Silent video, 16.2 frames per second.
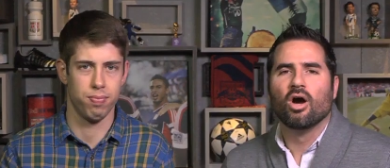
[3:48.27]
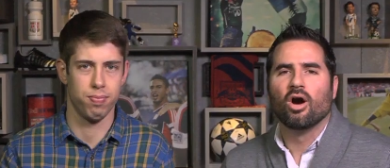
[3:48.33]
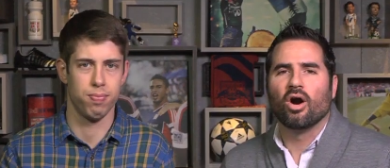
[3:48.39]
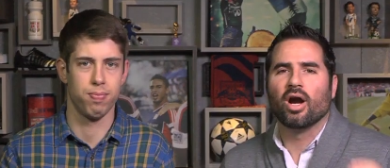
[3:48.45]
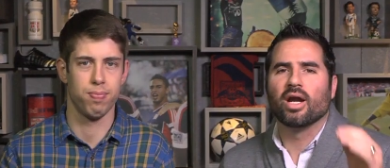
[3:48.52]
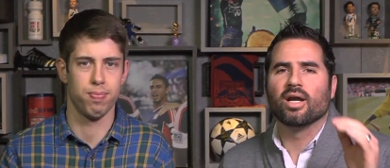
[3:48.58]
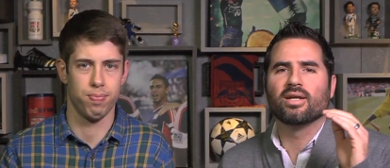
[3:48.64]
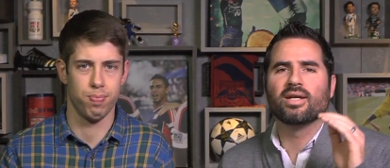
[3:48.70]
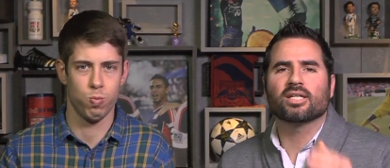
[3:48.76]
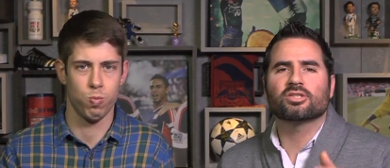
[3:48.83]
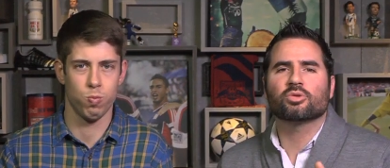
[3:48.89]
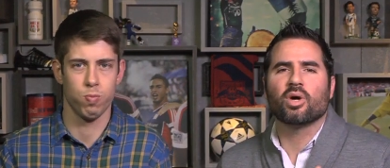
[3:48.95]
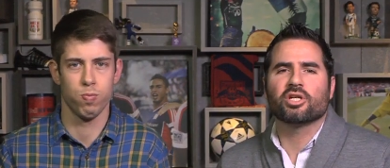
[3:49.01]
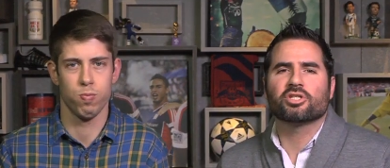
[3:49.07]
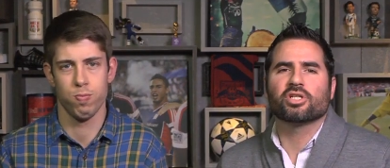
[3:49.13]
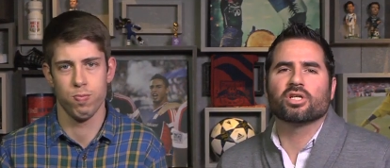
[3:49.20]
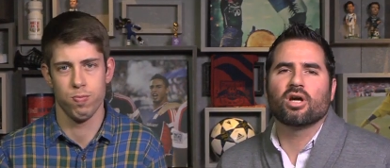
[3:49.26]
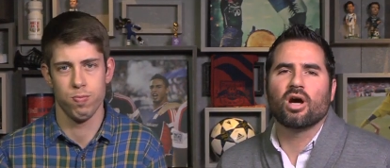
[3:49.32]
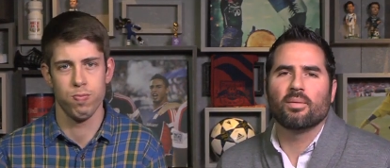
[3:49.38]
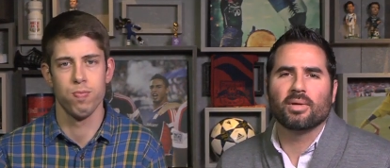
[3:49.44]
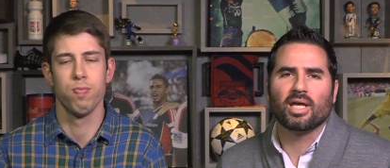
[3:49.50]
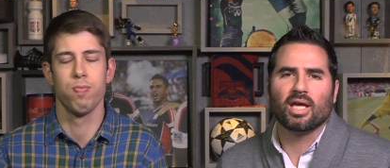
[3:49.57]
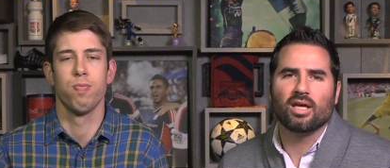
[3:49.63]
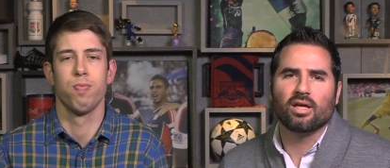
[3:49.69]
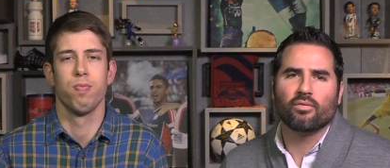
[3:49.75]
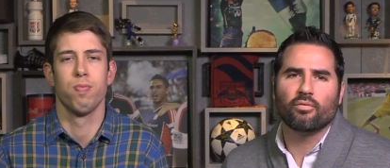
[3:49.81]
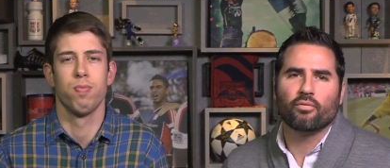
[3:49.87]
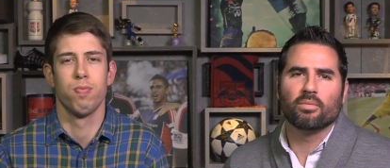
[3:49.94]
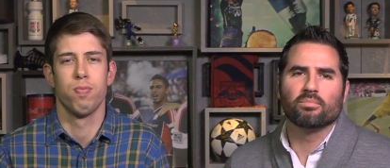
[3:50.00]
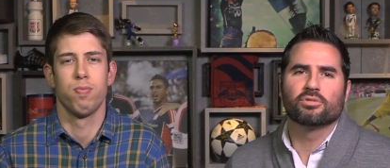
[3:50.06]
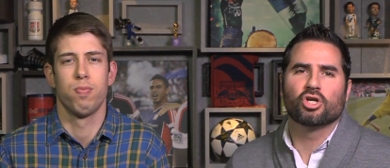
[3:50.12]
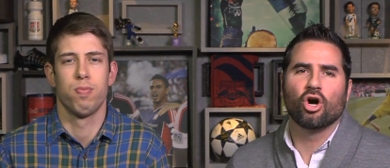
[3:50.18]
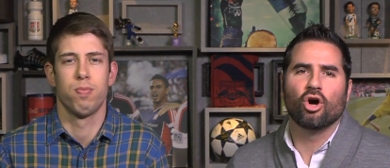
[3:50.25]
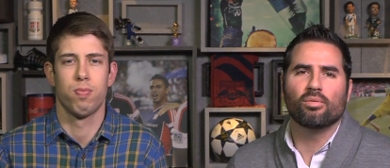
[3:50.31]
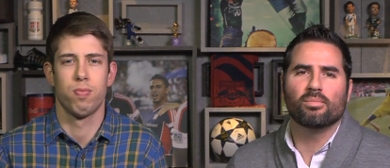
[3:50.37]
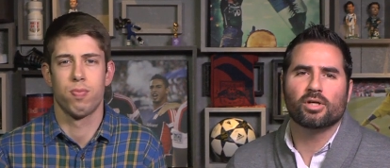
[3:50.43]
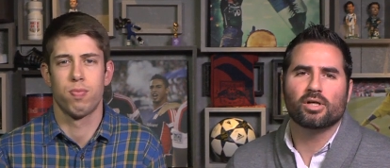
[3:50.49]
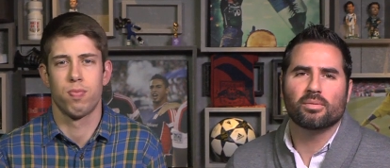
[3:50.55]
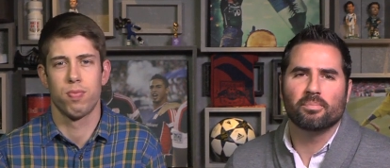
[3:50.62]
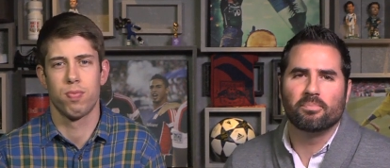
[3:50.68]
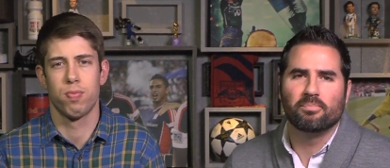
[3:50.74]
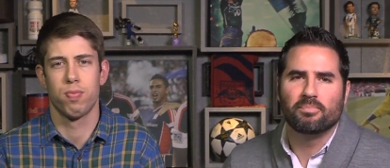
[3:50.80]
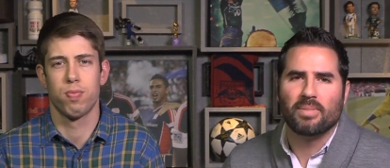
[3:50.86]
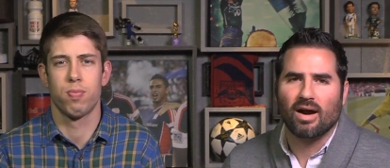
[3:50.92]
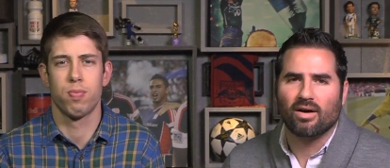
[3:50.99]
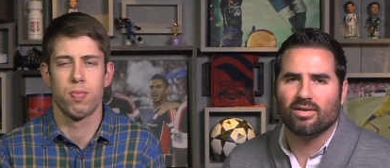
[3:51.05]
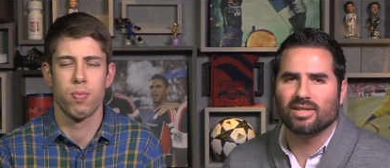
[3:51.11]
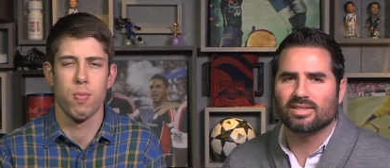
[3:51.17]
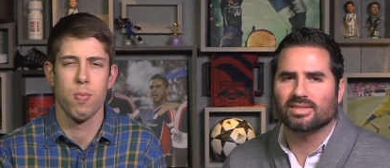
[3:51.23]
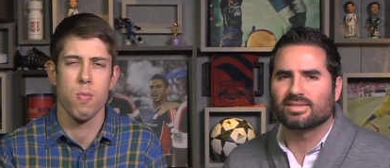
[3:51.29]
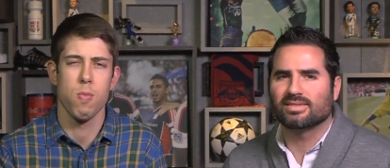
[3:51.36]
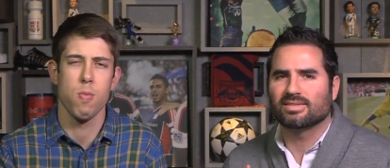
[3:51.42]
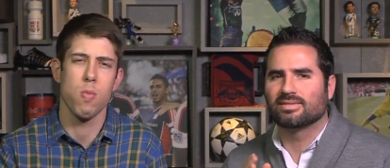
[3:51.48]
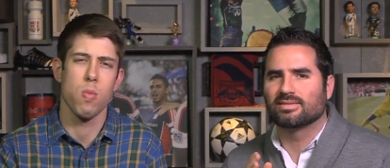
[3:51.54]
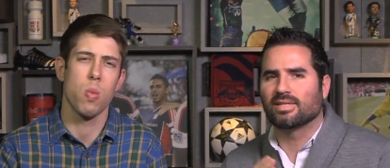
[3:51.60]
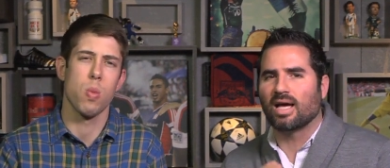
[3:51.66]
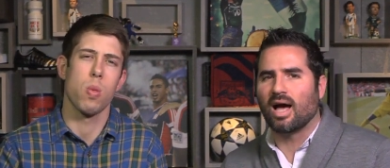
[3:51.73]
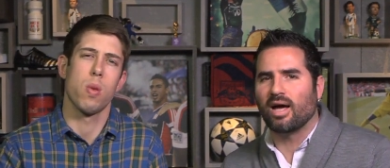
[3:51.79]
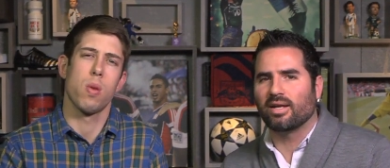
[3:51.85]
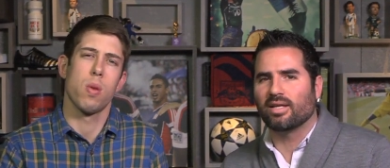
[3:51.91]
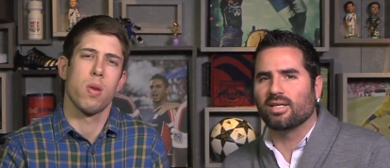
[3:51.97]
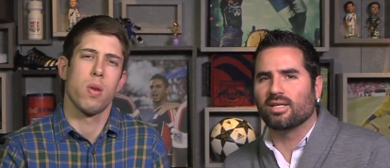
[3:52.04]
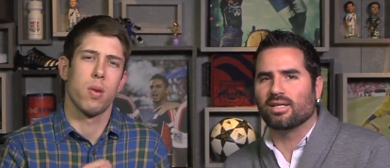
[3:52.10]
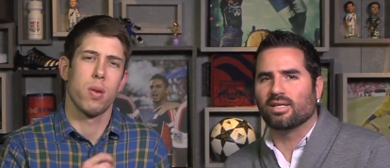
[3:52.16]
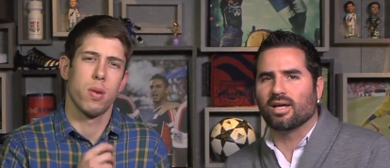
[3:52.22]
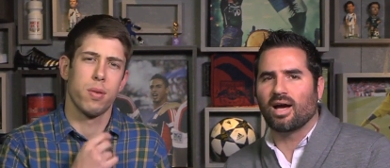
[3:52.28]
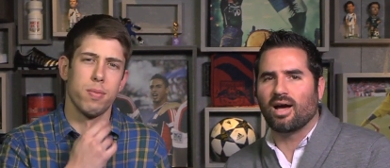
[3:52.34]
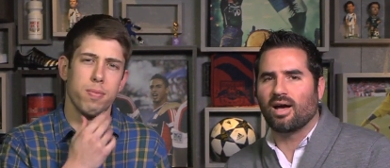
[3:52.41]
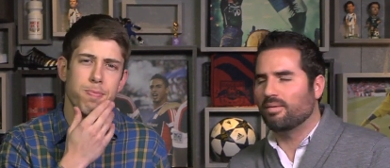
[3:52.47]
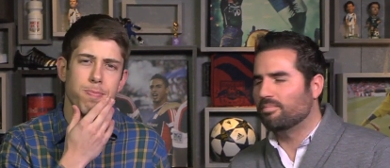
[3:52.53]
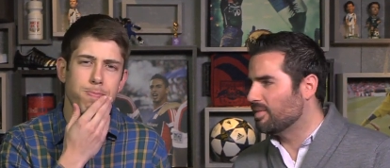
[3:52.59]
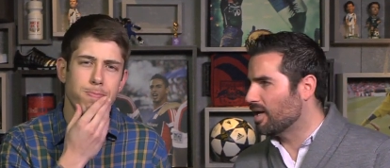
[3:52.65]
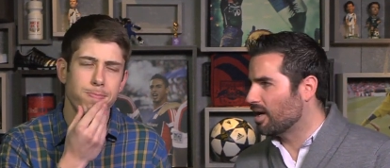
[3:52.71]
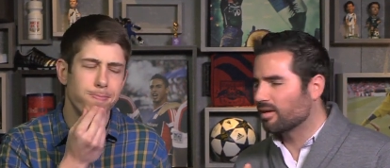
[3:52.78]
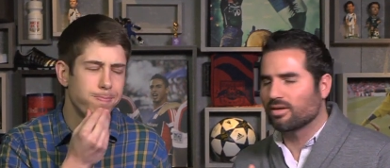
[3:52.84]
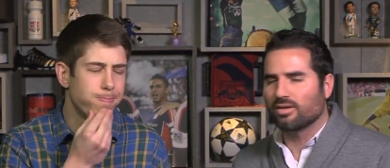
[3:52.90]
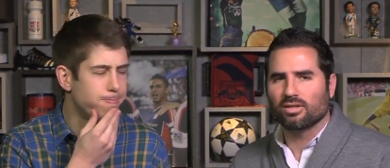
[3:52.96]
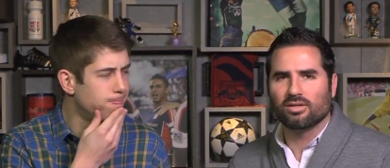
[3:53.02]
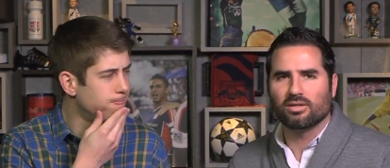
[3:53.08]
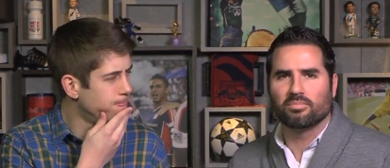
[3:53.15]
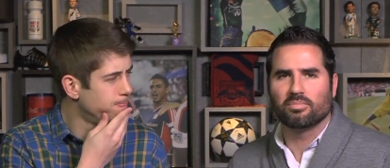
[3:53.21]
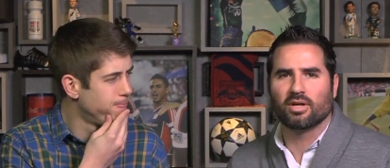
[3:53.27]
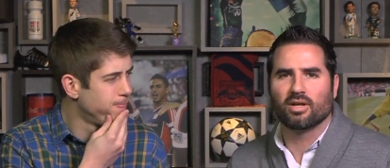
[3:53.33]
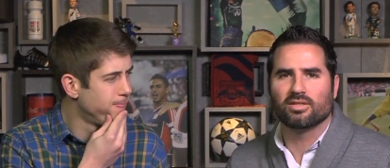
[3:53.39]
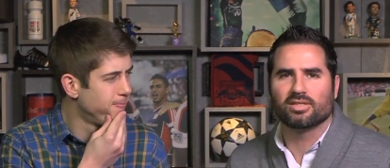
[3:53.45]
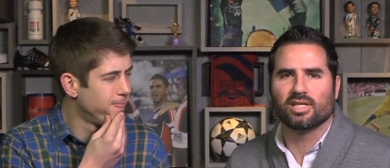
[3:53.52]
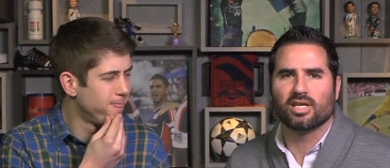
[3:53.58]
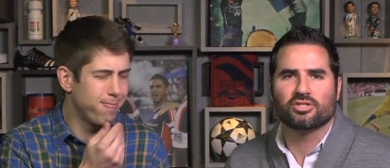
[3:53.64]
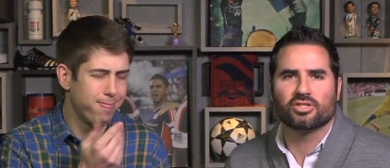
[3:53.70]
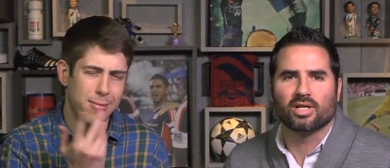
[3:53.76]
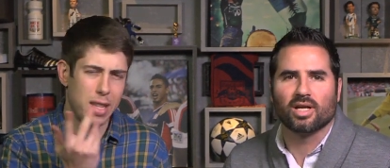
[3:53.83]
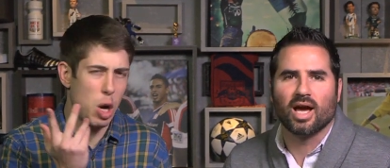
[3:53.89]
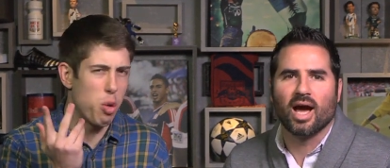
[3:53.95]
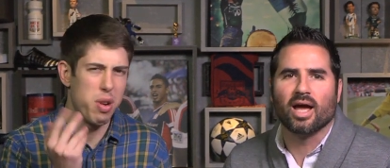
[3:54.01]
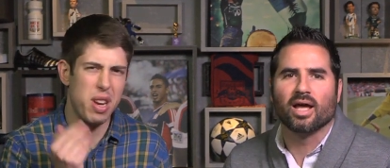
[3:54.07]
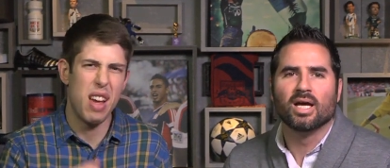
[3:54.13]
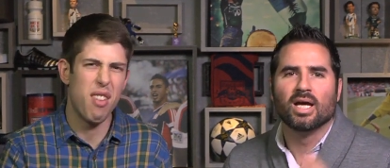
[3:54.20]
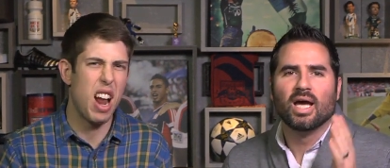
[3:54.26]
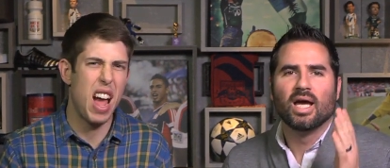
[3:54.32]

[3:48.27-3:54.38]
Speaker 1: All right, next question coming in from Tomer Barazzani. I'm not a good pronunciation guy. Never